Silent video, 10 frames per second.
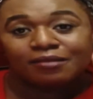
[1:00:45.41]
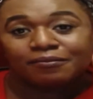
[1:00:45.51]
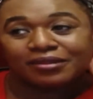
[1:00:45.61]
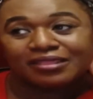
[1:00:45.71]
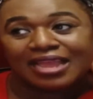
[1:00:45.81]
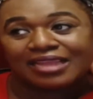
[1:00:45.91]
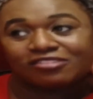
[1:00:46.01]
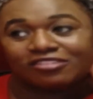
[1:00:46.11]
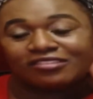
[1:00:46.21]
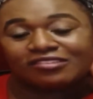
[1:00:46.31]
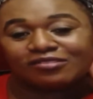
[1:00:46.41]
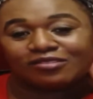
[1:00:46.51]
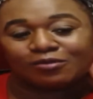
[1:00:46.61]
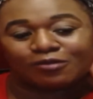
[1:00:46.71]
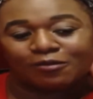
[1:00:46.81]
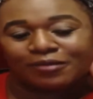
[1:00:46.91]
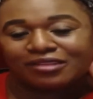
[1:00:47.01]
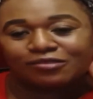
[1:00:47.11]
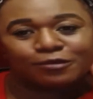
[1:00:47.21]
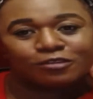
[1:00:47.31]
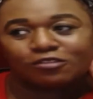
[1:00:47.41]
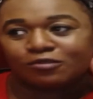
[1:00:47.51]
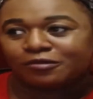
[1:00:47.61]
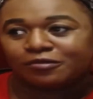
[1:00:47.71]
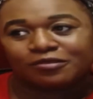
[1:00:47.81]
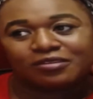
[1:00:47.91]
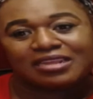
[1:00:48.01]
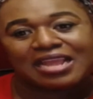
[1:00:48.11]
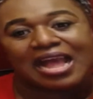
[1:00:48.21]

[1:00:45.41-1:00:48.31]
But like just the romance booktube community,